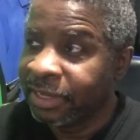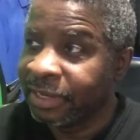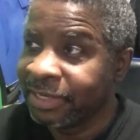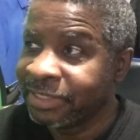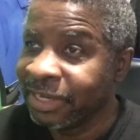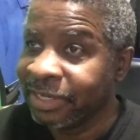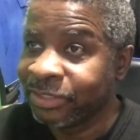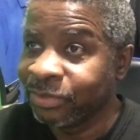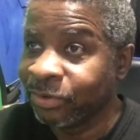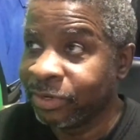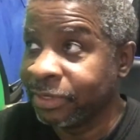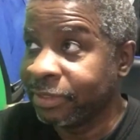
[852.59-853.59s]
And that second
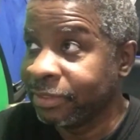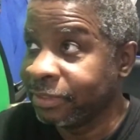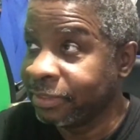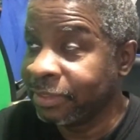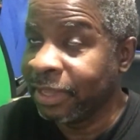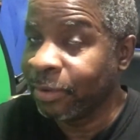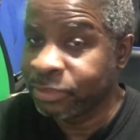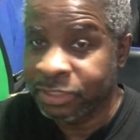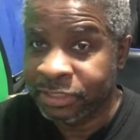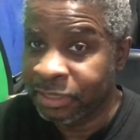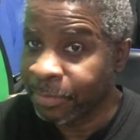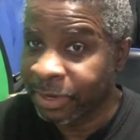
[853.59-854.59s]
story, that was
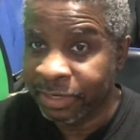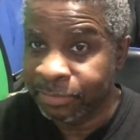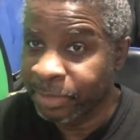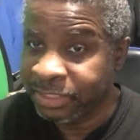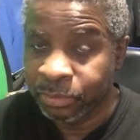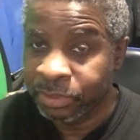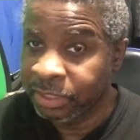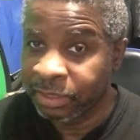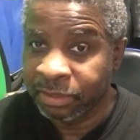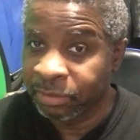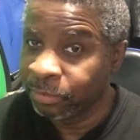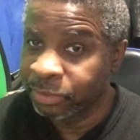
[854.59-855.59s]
just somebody messing with
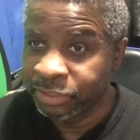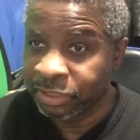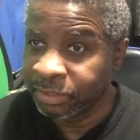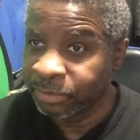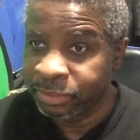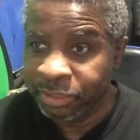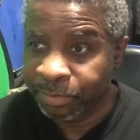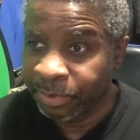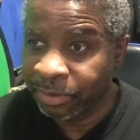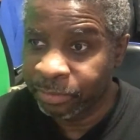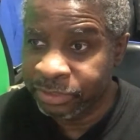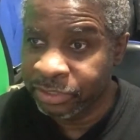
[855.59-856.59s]

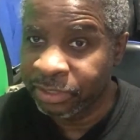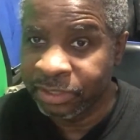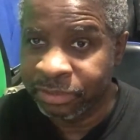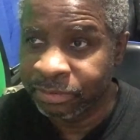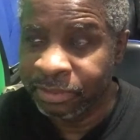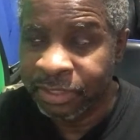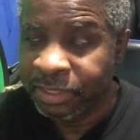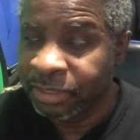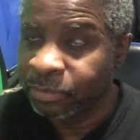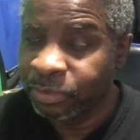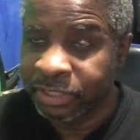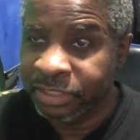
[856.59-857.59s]
your uncle
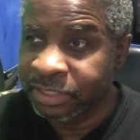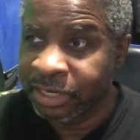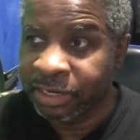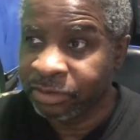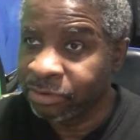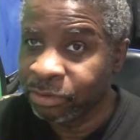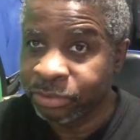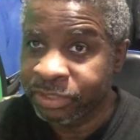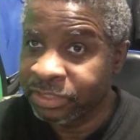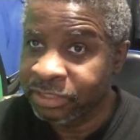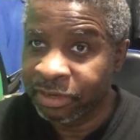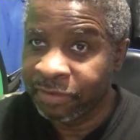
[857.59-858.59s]
with the
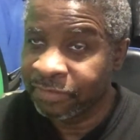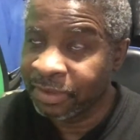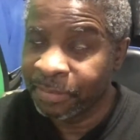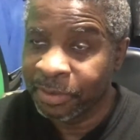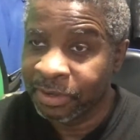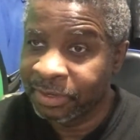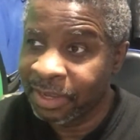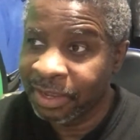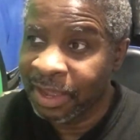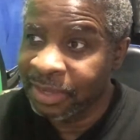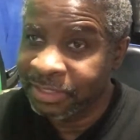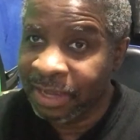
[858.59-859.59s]
scarecrows and stuff. Come on,
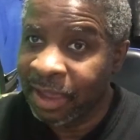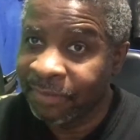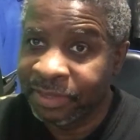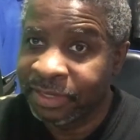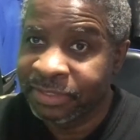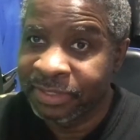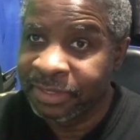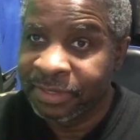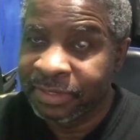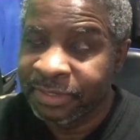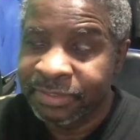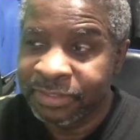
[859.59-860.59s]
that's obvious.
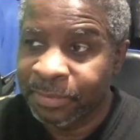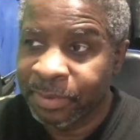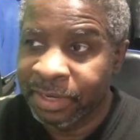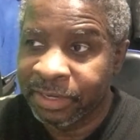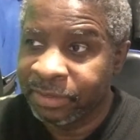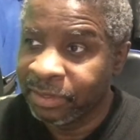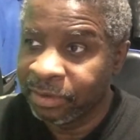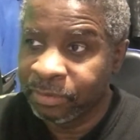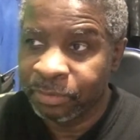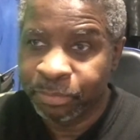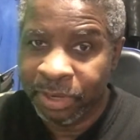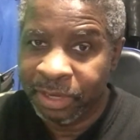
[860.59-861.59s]
Somebody, you
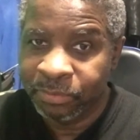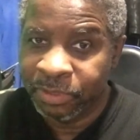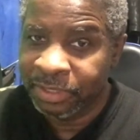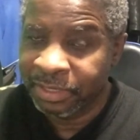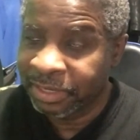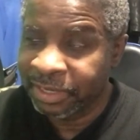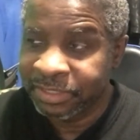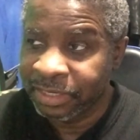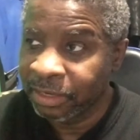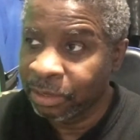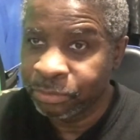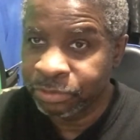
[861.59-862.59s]
know, probably one of the kids
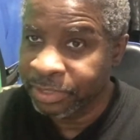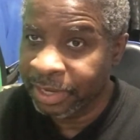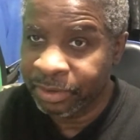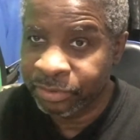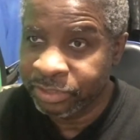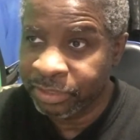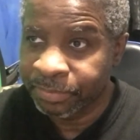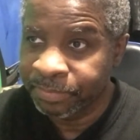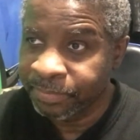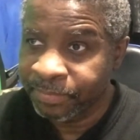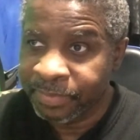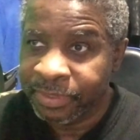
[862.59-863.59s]
in a local town or
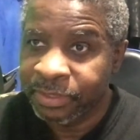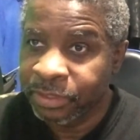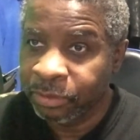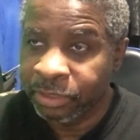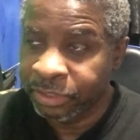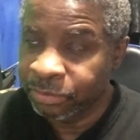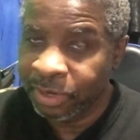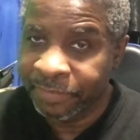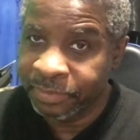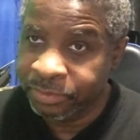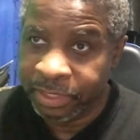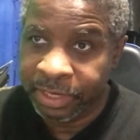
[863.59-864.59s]
something, know that you
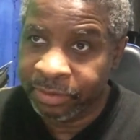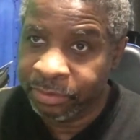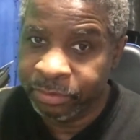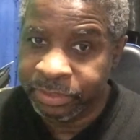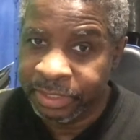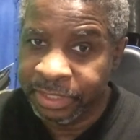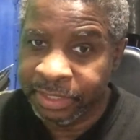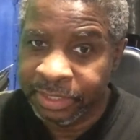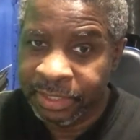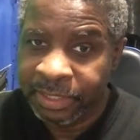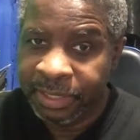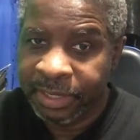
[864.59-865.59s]
have those scarecrows in
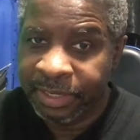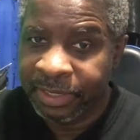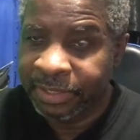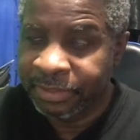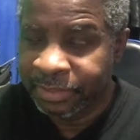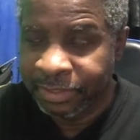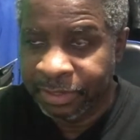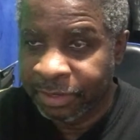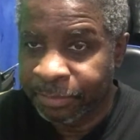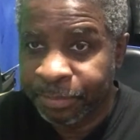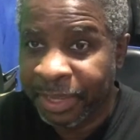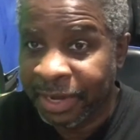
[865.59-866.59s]
there, and
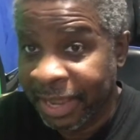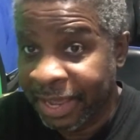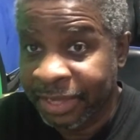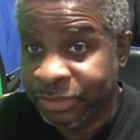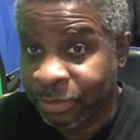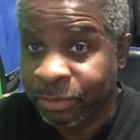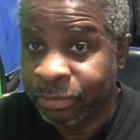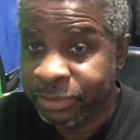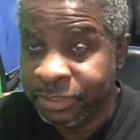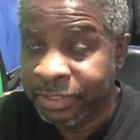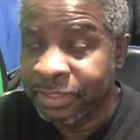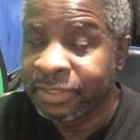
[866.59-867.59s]
they're being assholes,